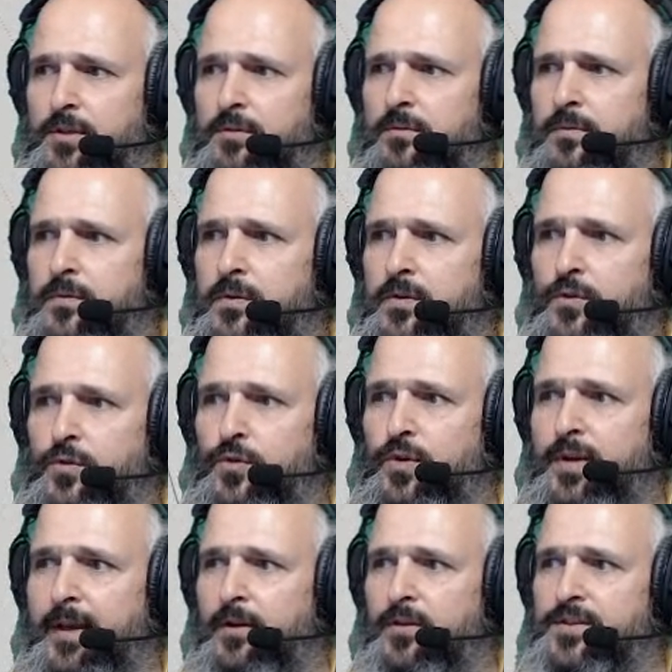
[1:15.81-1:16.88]
You
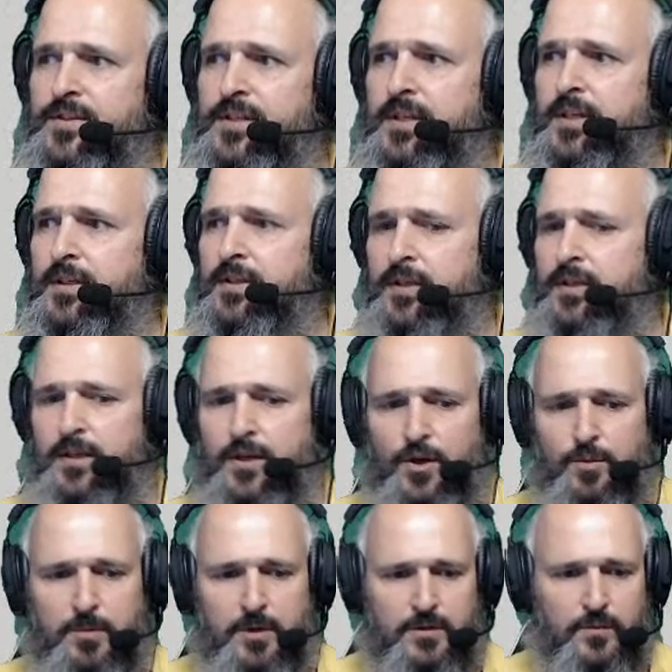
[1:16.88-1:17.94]
cannot see it here, but
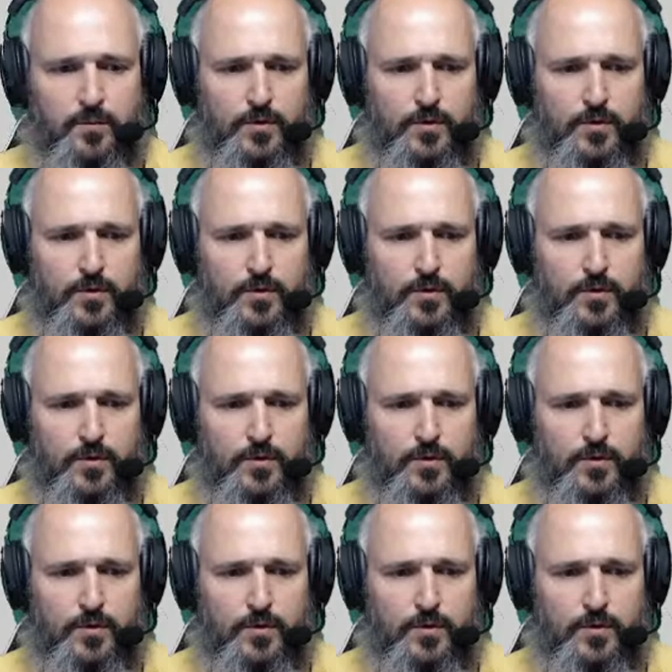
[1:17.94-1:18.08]
what you